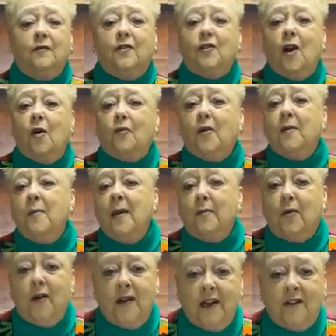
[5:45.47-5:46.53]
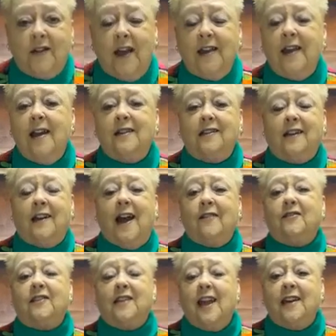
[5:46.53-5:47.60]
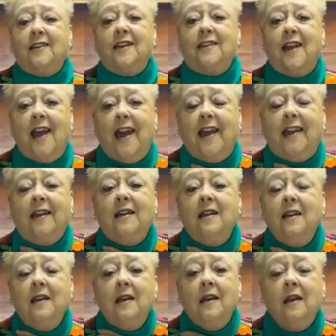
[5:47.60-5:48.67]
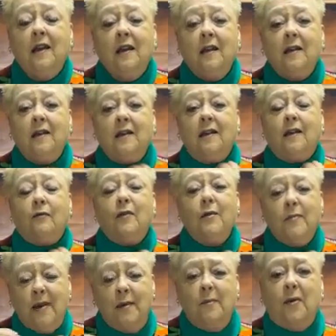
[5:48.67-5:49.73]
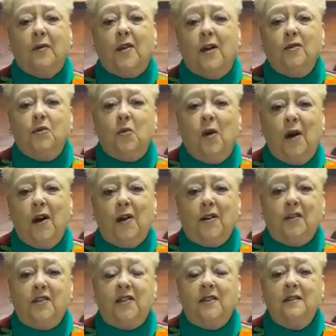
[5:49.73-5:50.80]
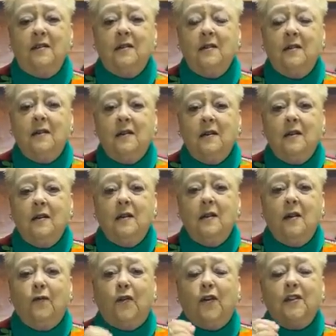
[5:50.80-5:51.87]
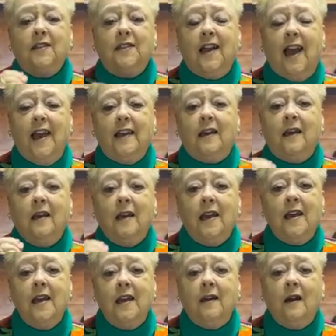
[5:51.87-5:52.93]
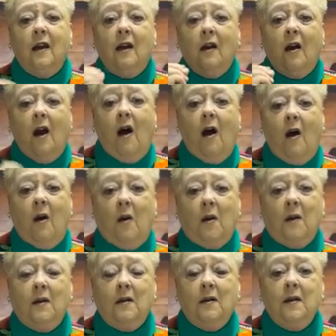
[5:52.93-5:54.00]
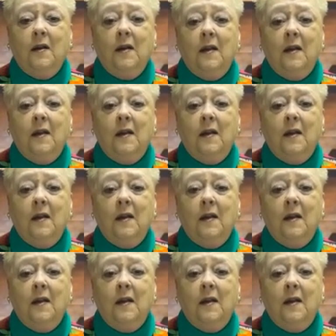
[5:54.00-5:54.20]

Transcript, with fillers: If you don't remember anything else that I've said today, remember those words. Forsake it all.